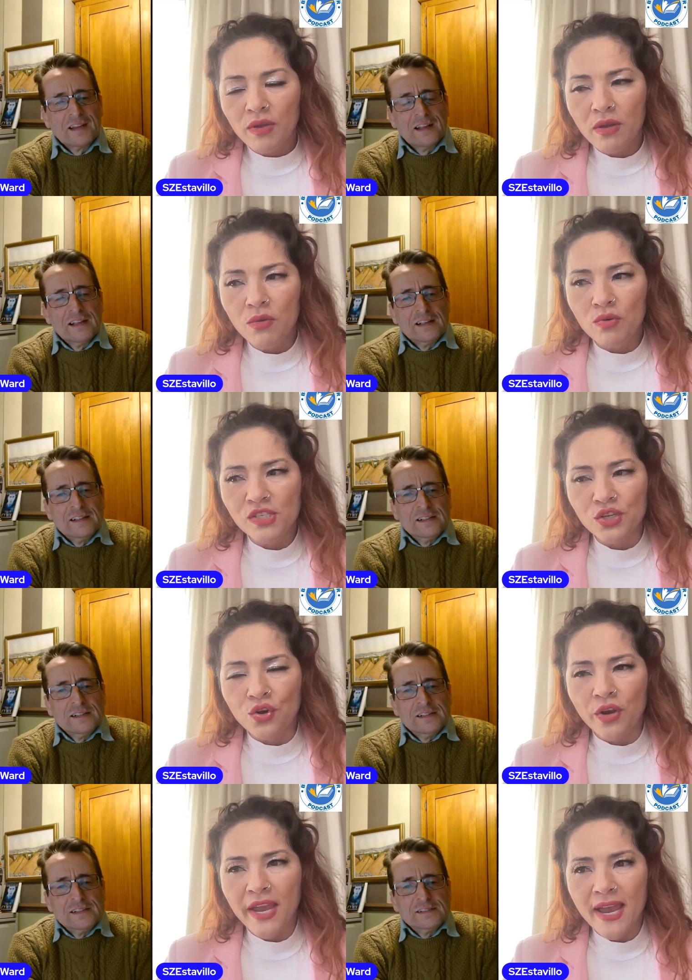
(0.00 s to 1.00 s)
Speaker 1: it was a
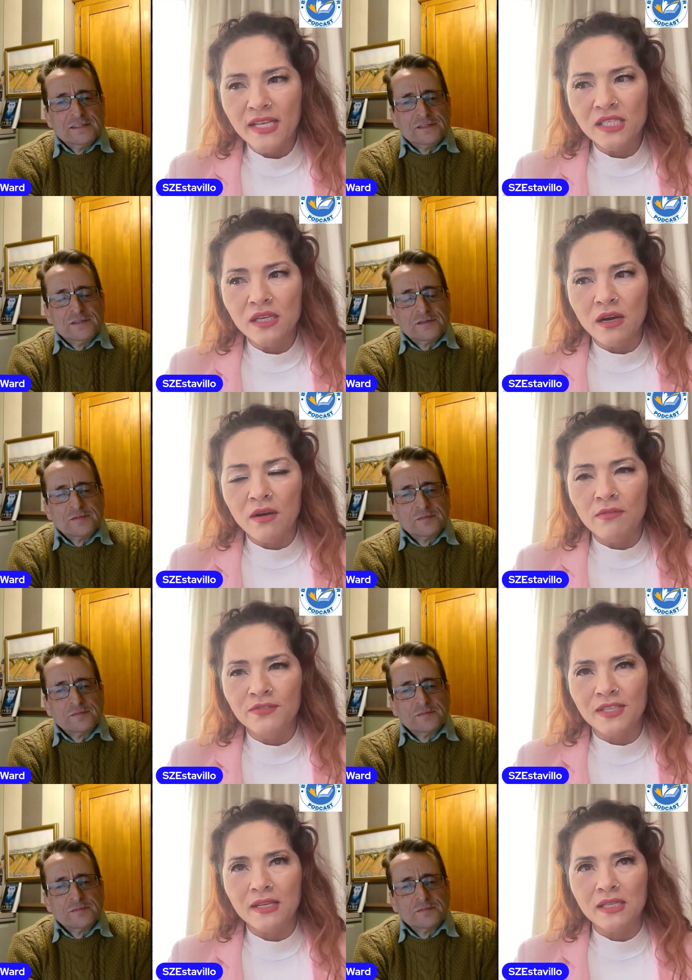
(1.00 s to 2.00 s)
case of
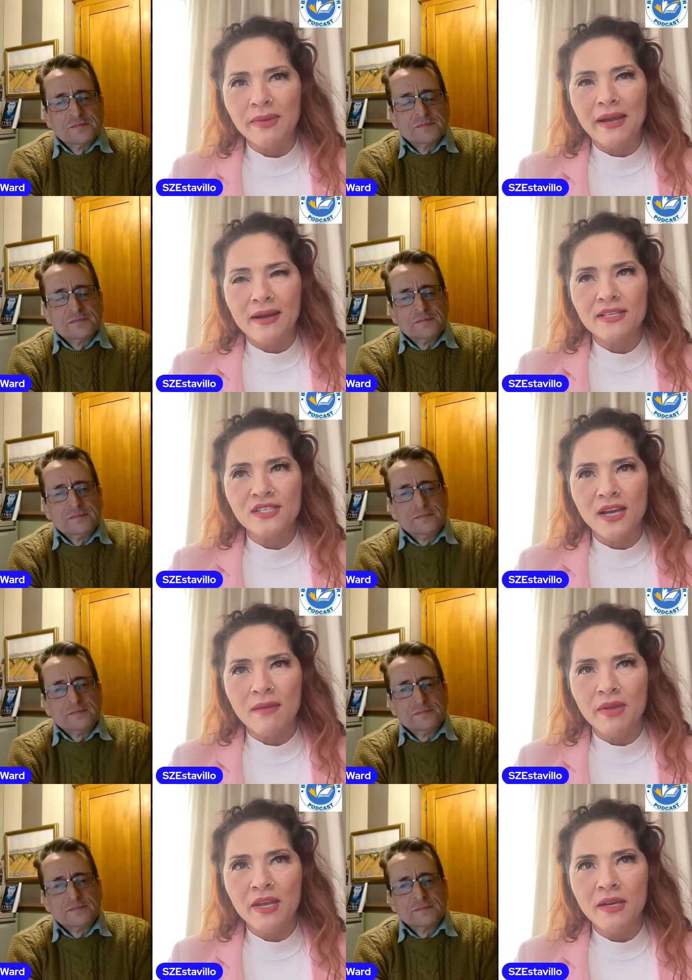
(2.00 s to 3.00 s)
to be honest
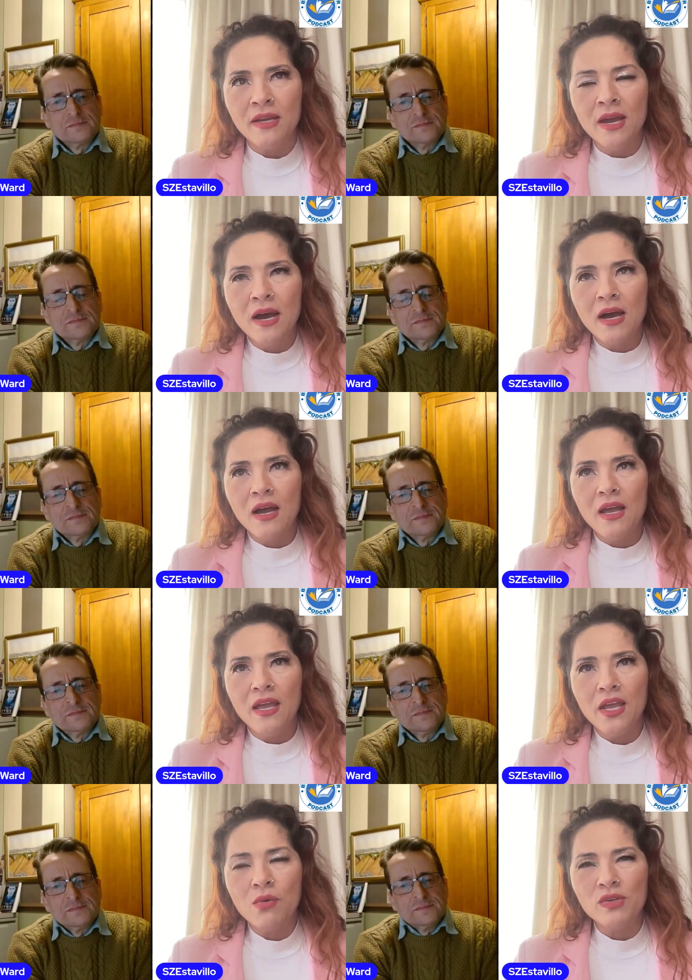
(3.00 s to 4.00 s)
simon
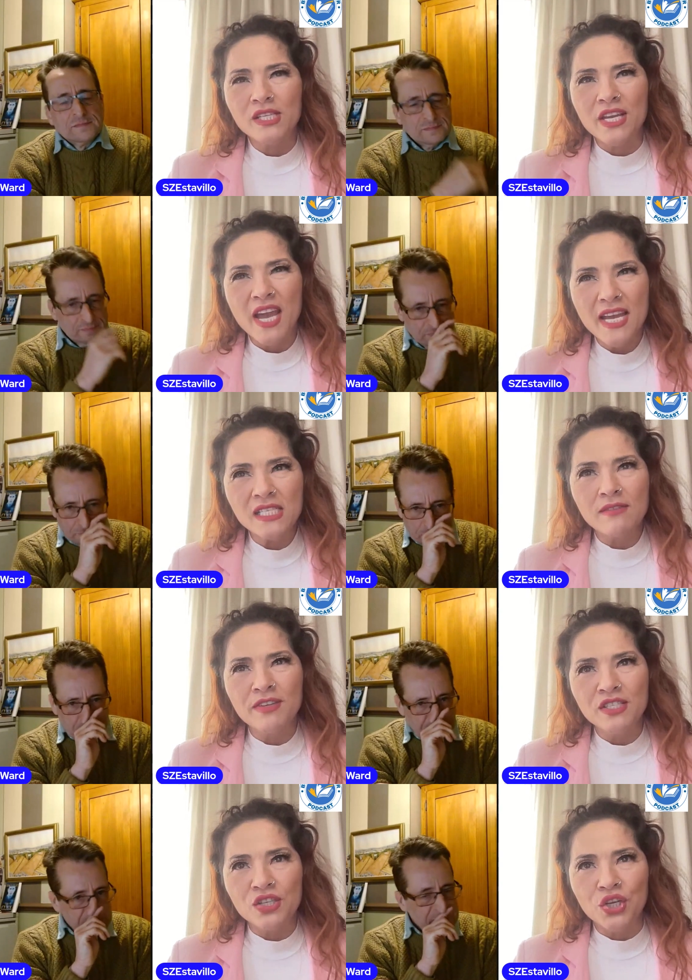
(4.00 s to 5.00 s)
it was a case of
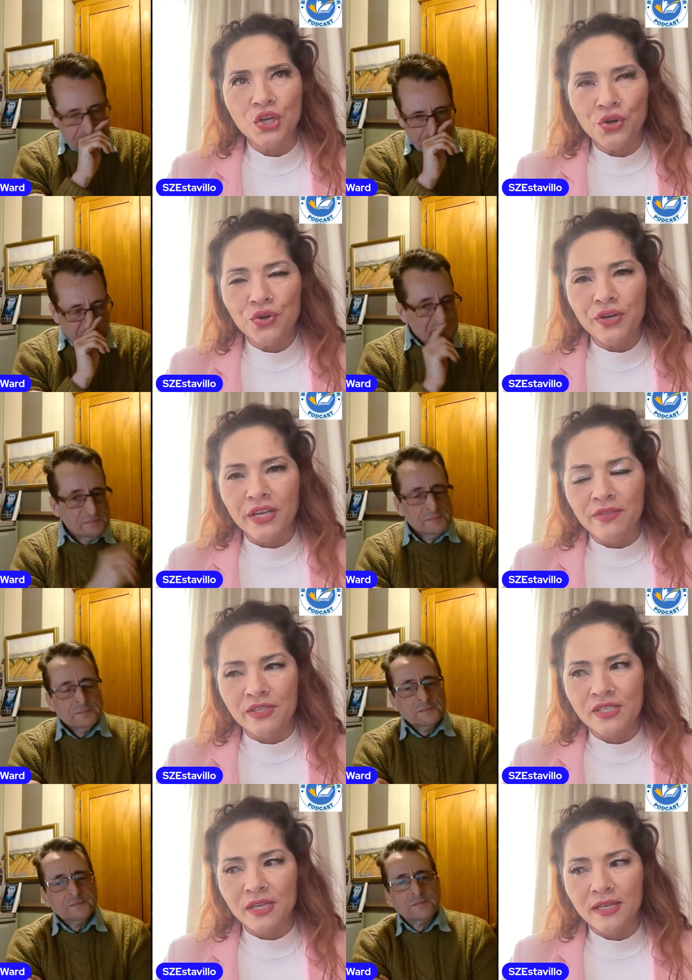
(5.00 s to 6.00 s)
insecurity in the
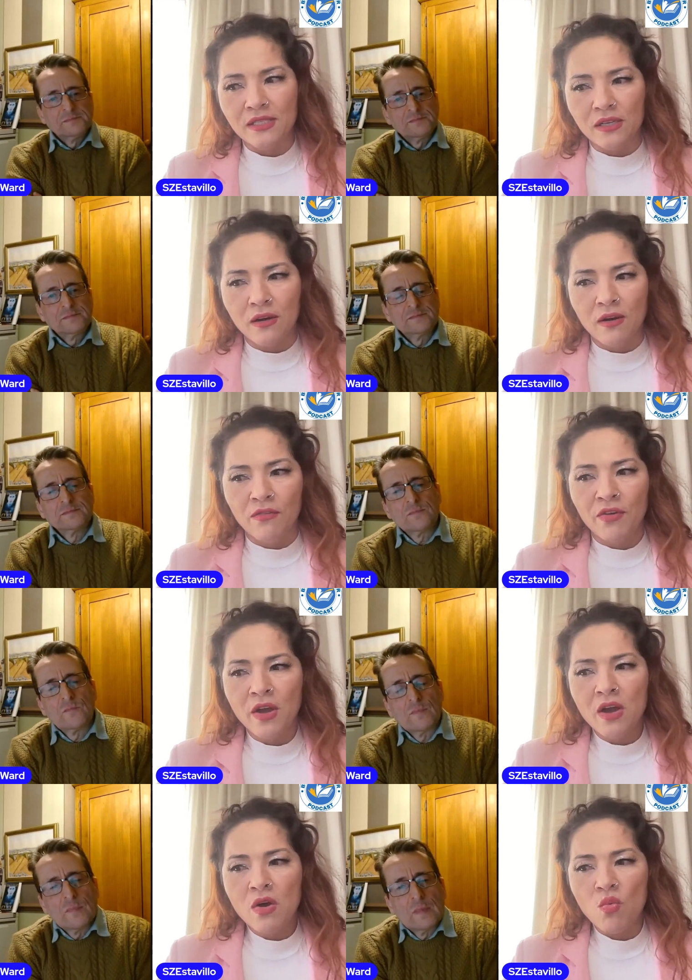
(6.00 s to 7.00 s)
sense of,
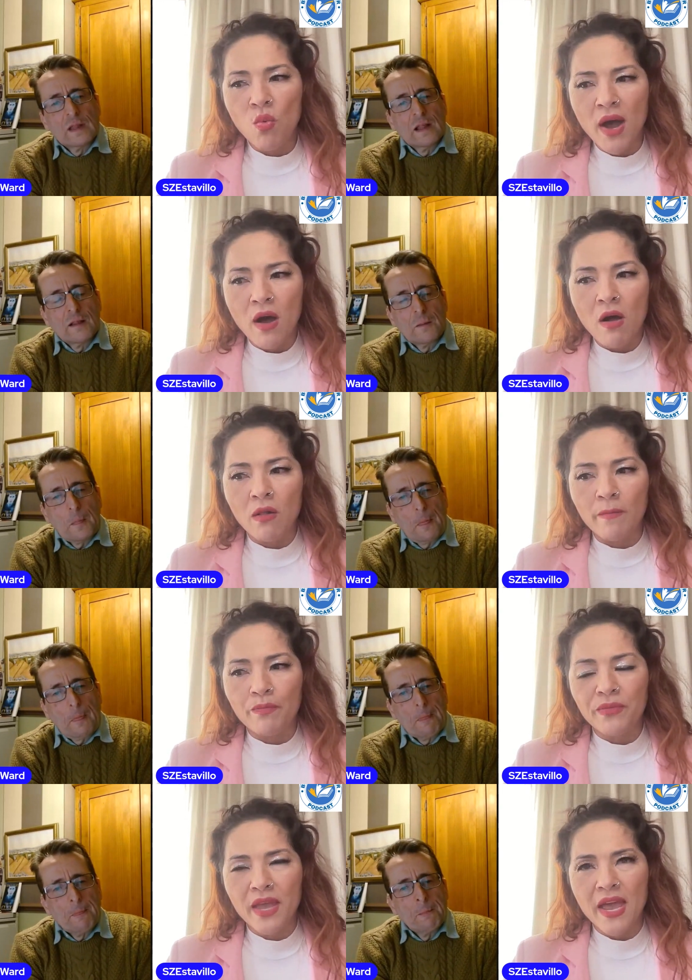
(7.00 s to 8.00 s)
well,
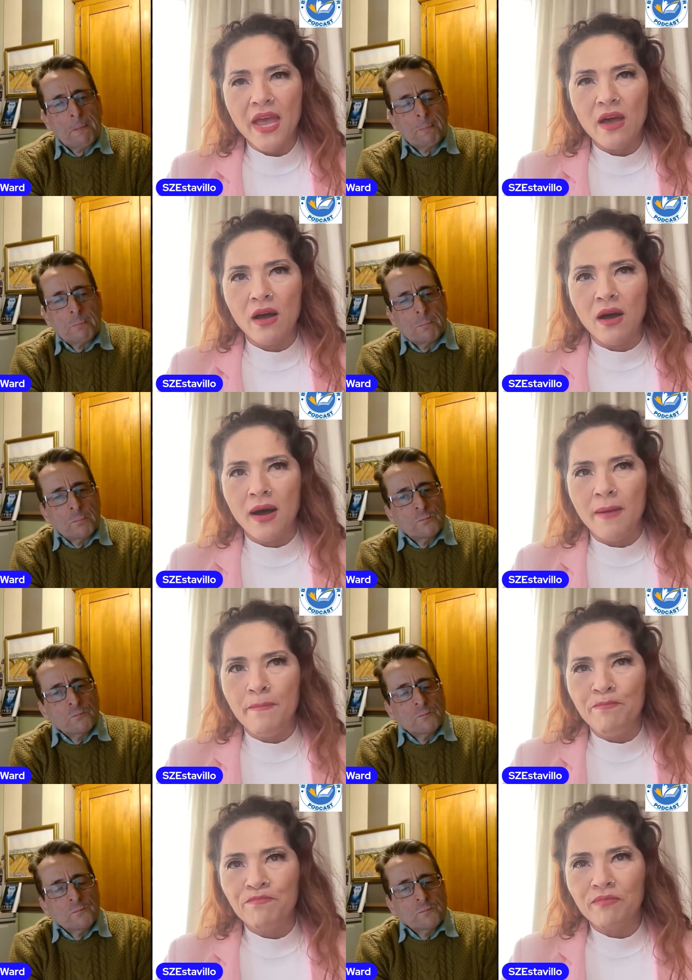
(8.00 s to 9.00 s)
um,